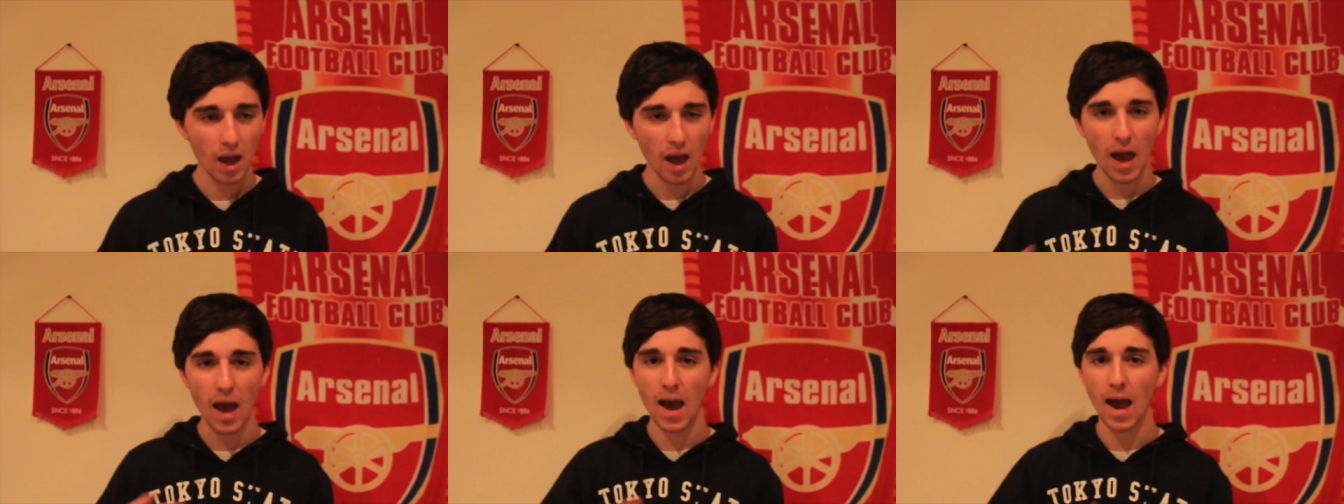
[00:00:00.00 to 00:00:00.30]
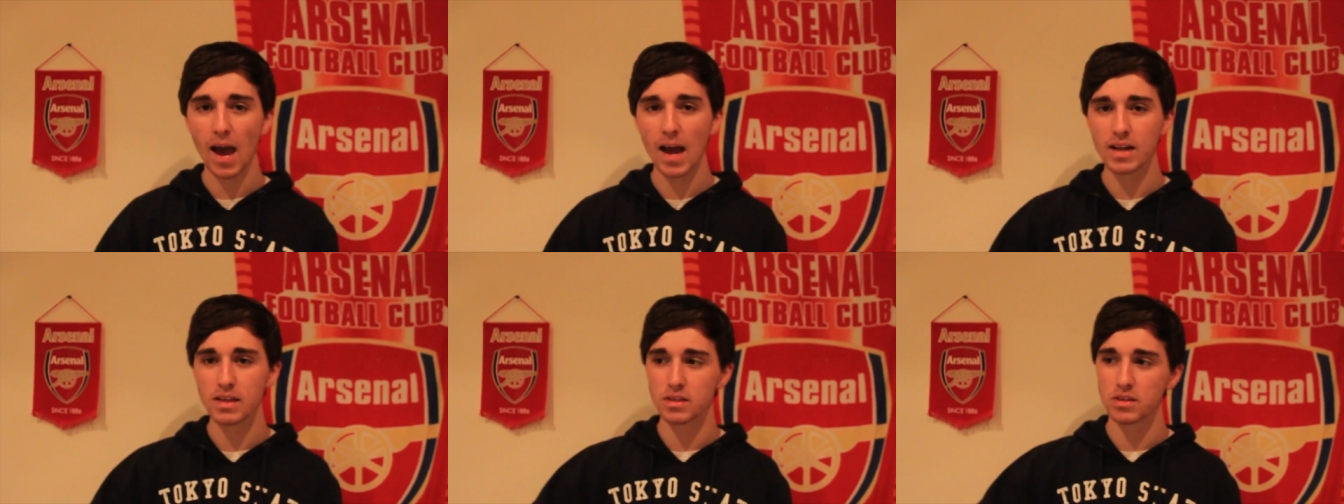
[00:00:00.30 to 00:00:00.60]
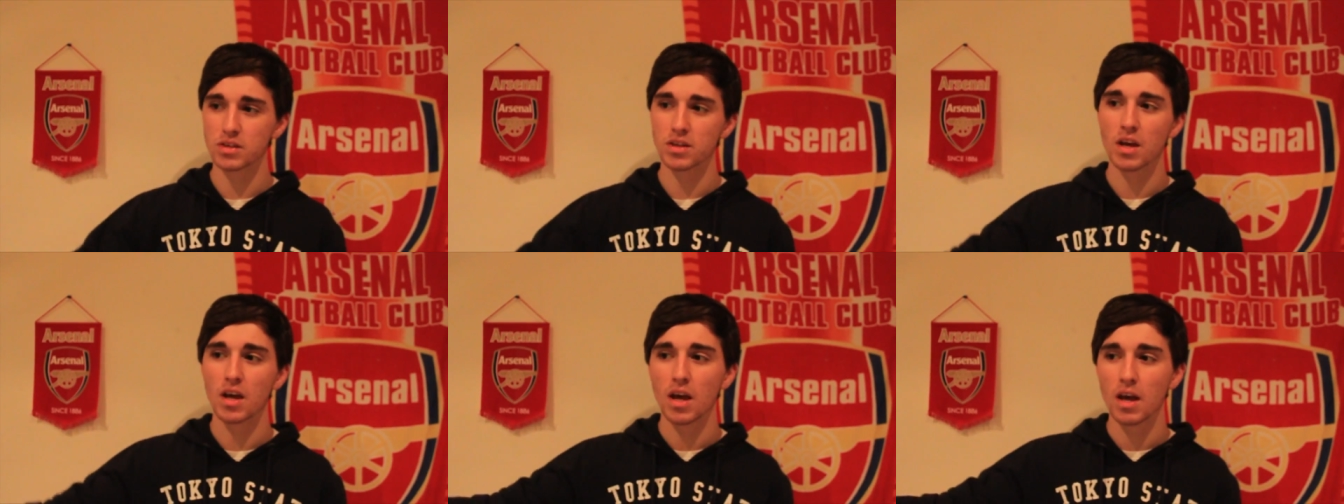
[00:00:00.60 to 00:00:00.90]

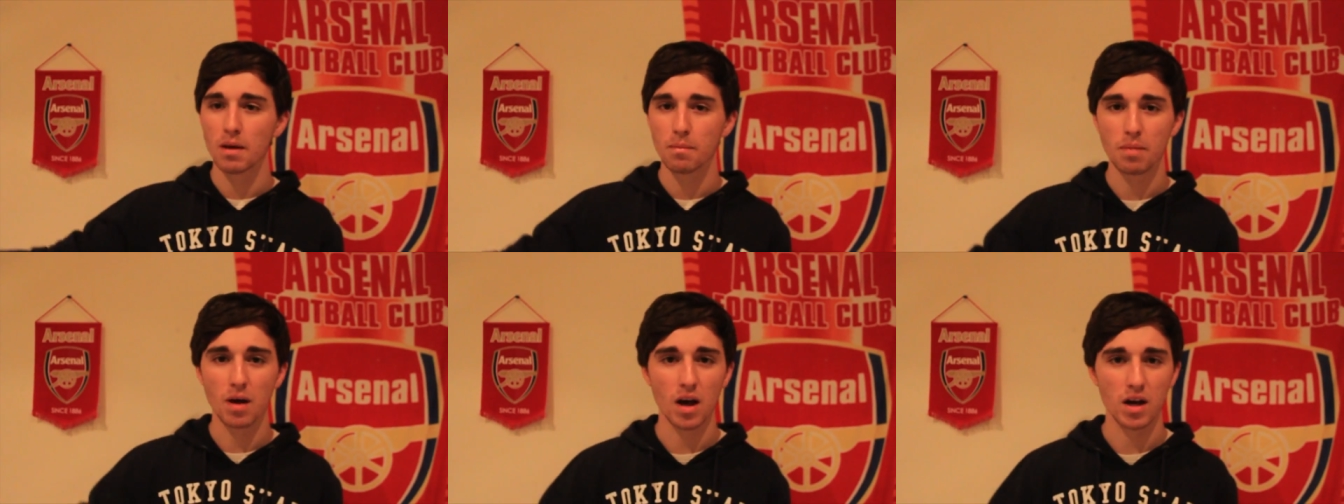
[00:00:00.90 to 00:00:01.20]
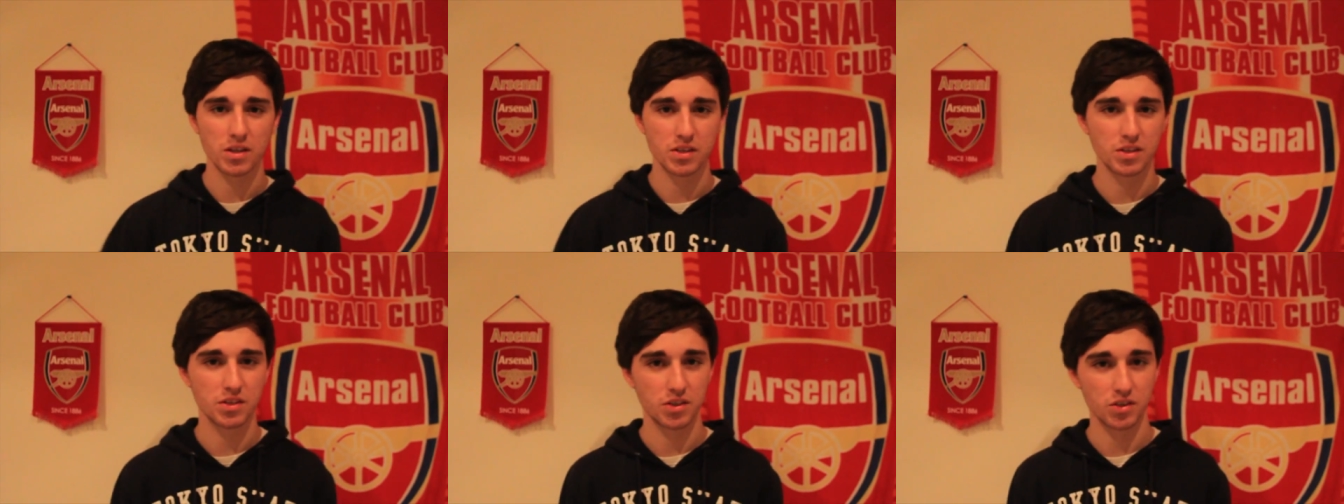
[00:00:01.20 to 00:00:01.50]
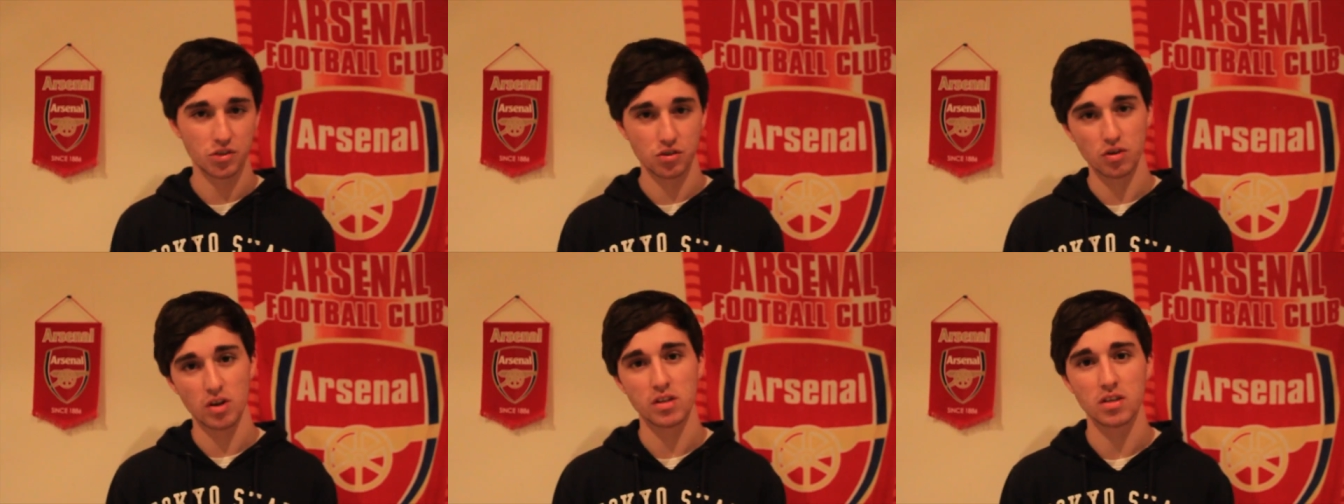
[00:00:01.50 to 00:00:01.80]
and passes it
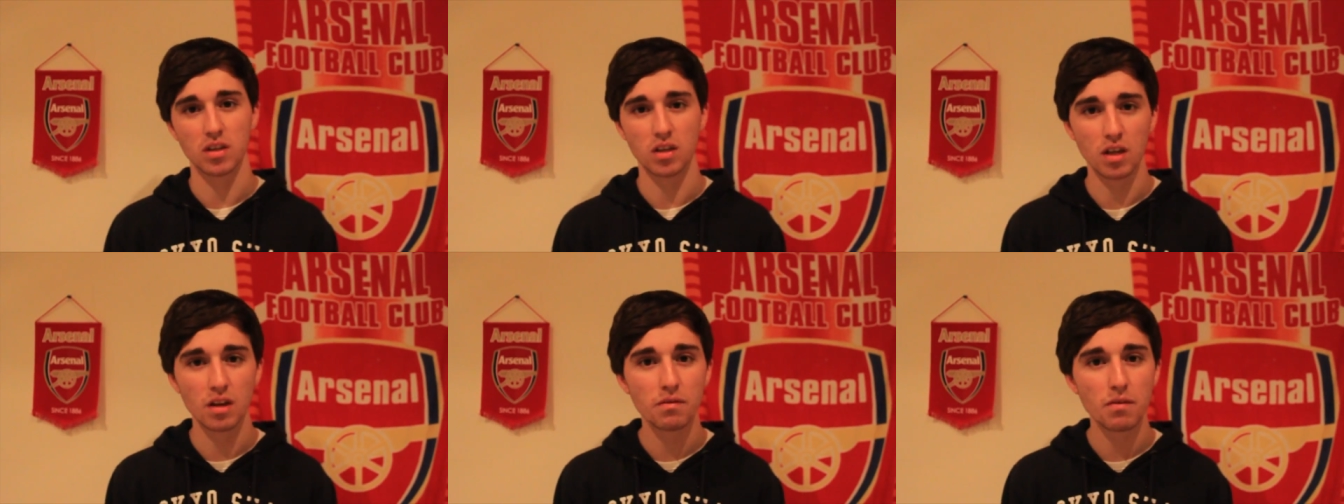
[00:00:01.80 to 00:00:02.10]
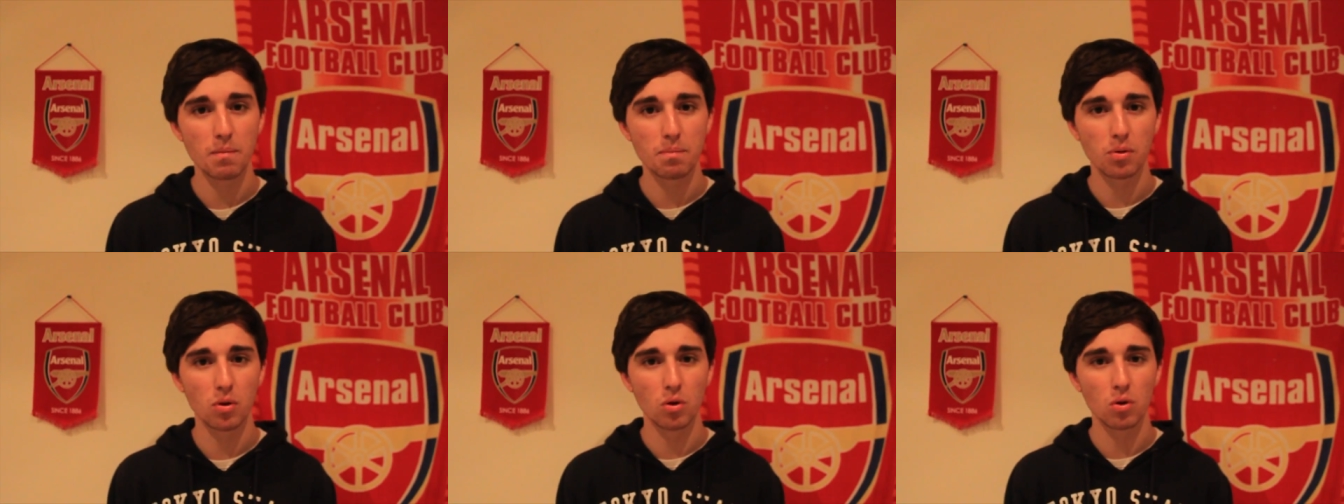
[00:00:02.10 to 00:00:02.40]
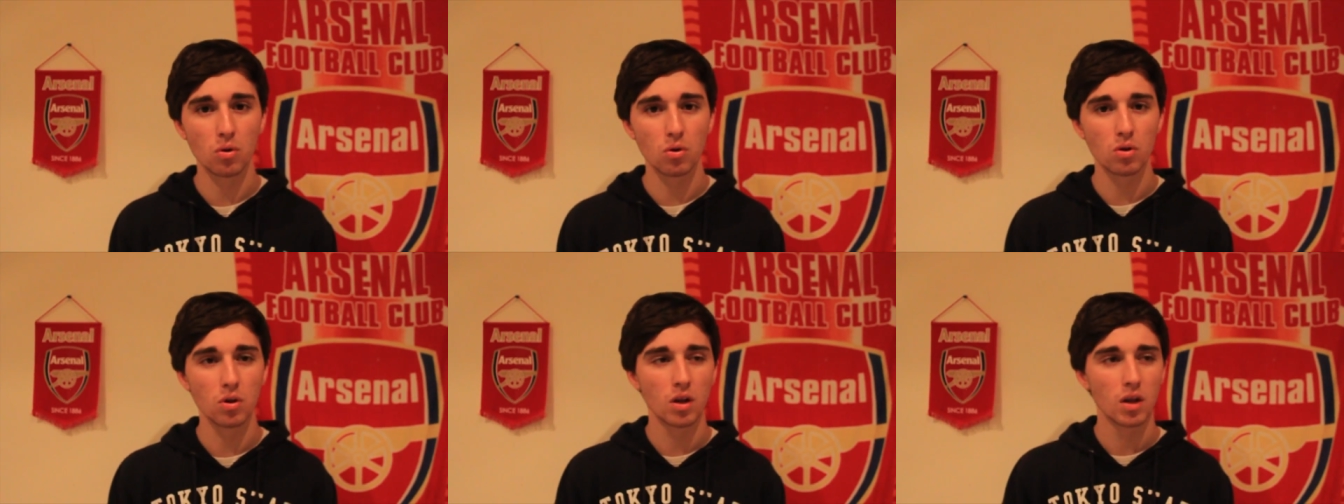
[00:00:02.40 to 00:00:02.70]
straight to
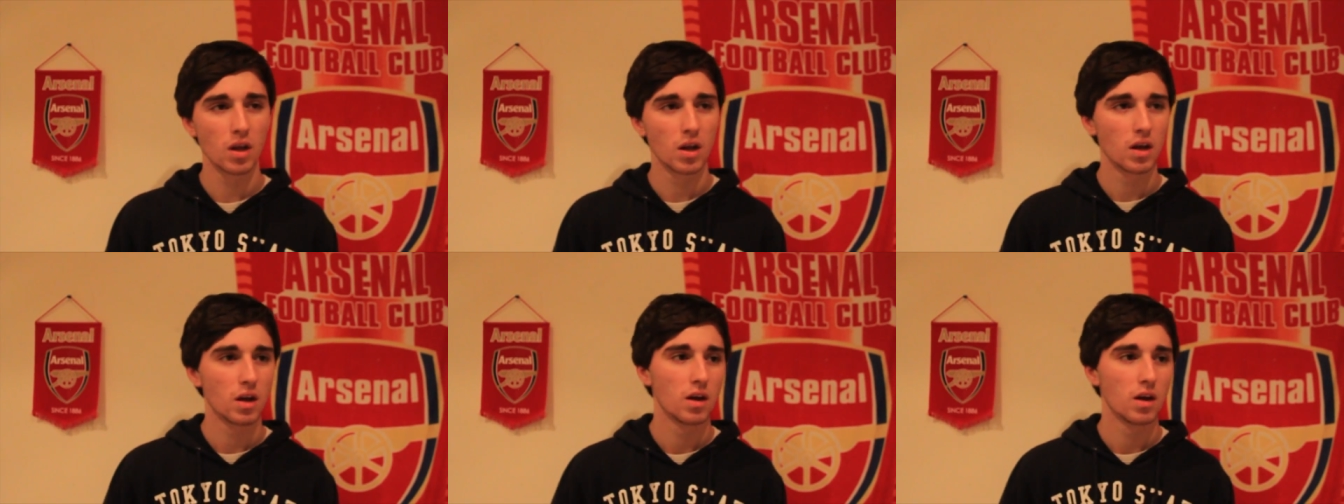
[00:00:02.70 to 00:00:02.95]
Liverpool.